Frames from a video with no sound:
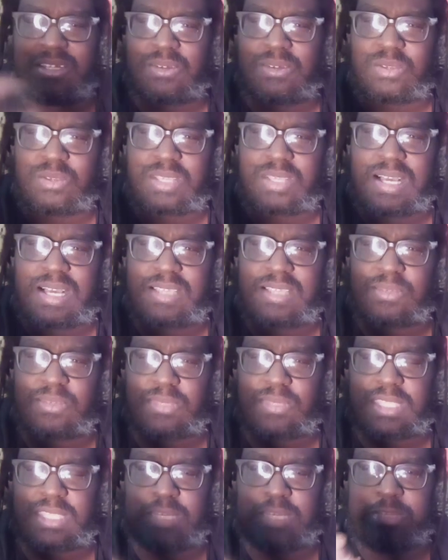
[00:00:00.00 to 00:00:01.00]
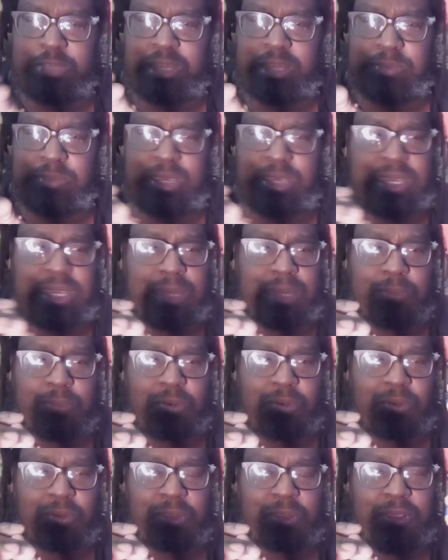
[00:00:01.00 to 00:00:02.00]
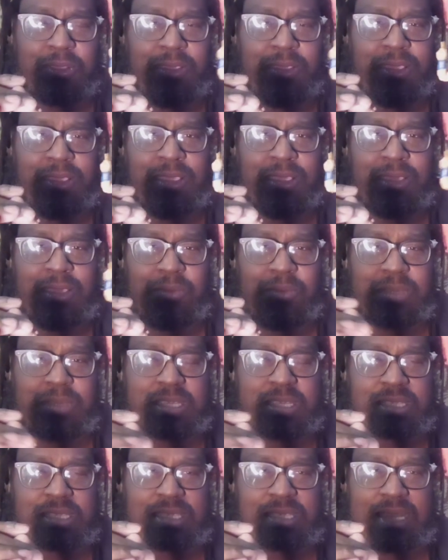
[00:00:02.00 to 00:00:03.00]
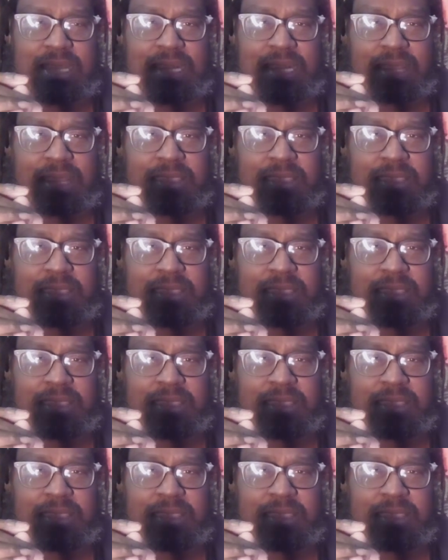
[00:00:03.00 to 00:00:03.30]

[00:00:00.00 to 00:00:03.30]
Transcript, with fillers: All these guys are with WWE anymore which is sad.